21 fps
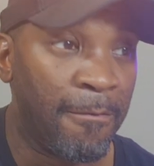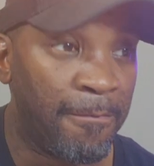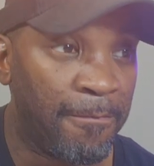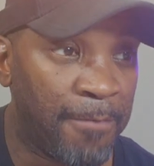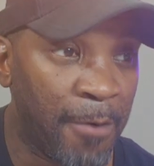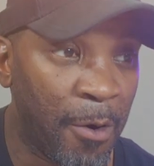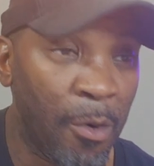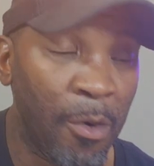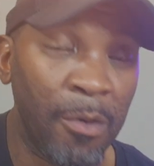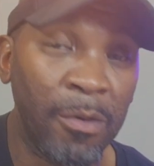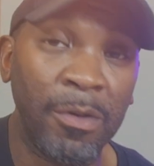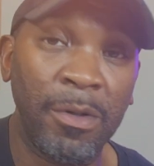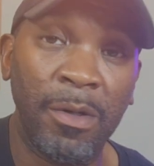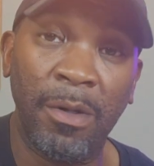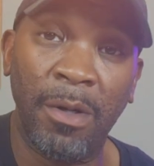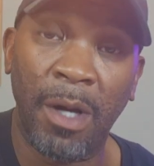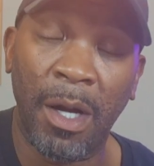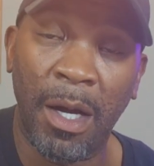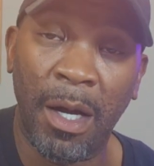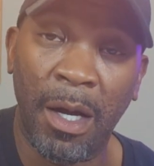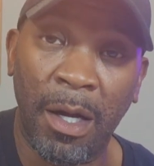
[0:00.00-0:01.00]

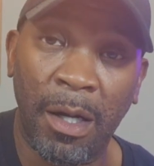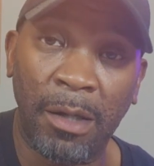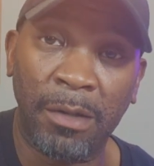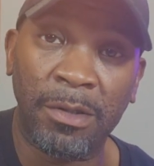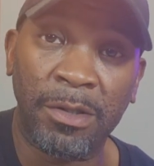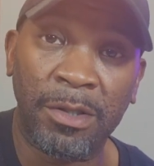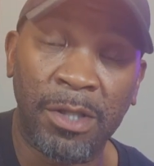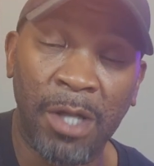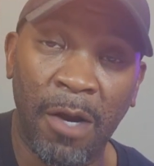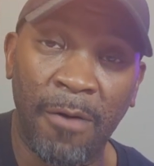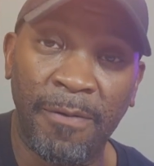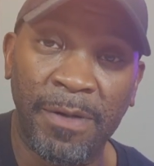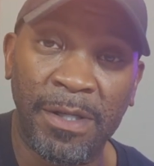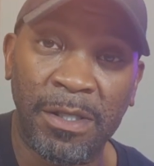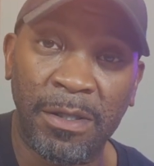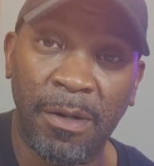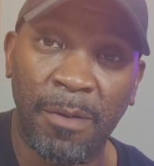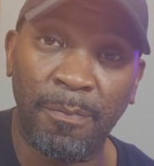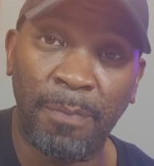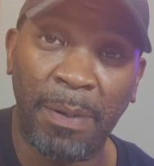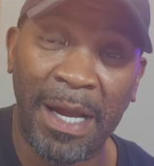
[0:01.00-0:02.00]
Food uh,
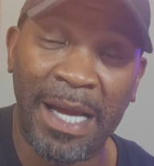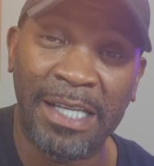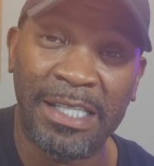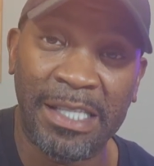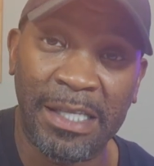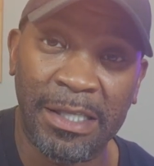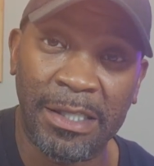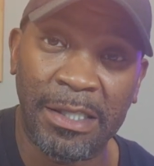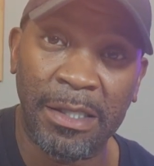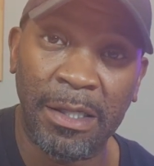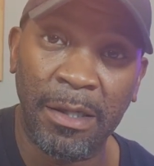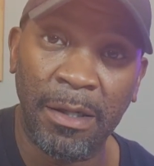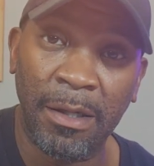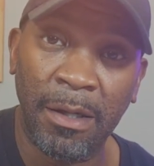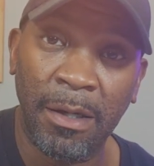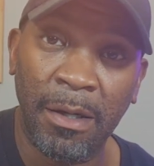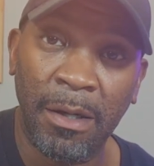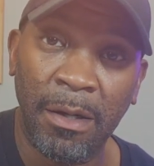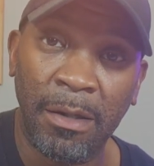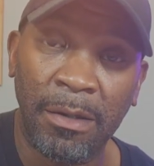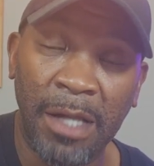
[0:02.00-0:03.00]
service places
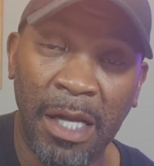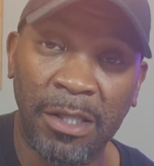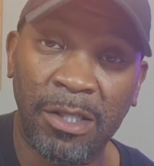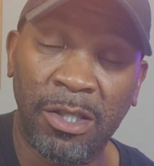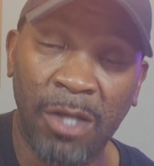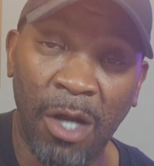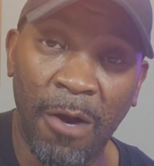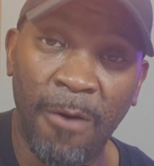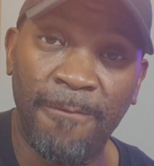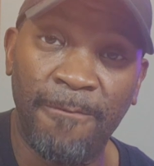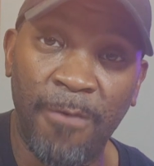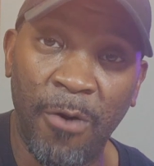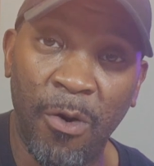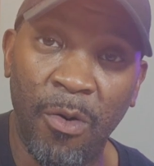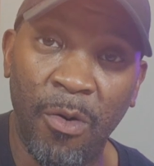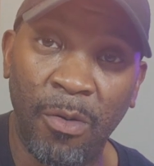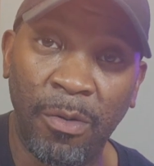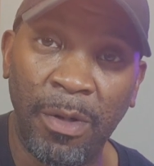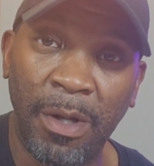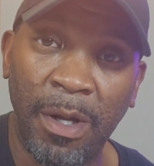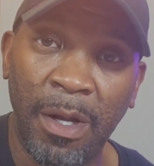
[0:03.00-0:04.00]
that serve
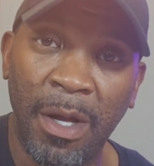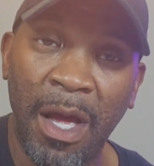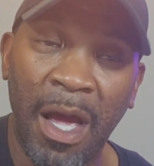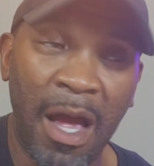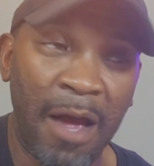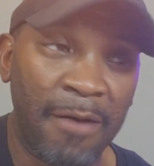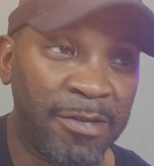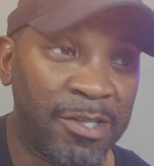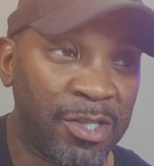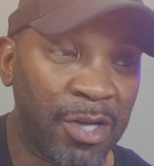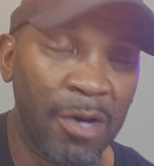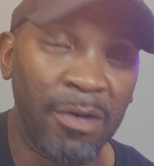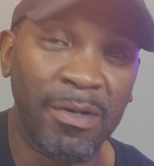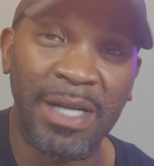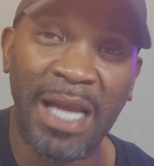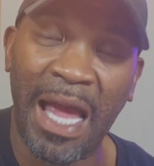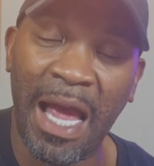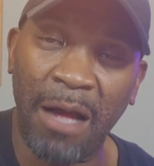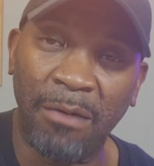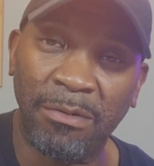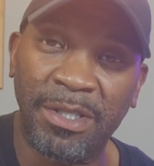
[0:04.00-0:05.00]
food have
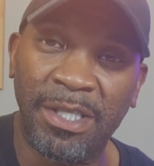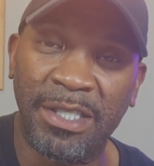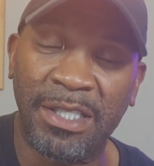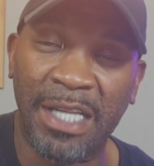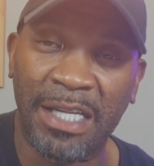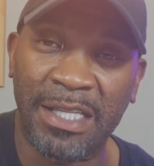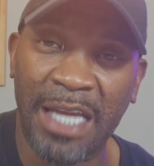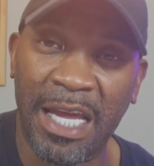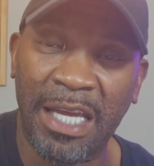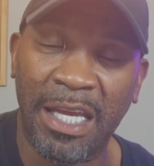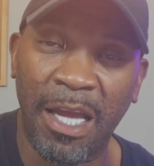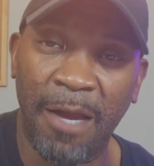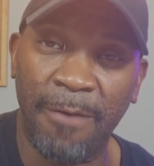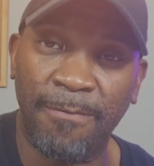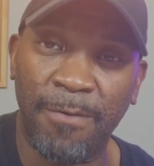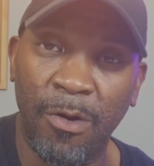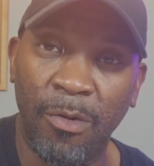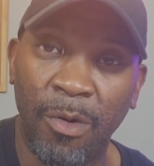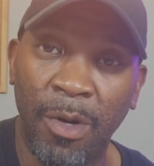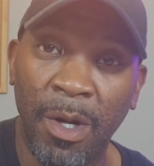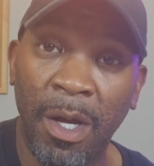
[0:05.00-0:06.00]
certain ounces that they
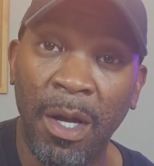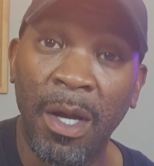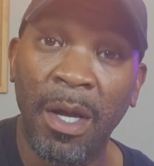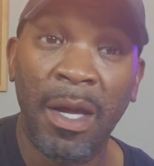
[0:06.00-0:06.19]
give you.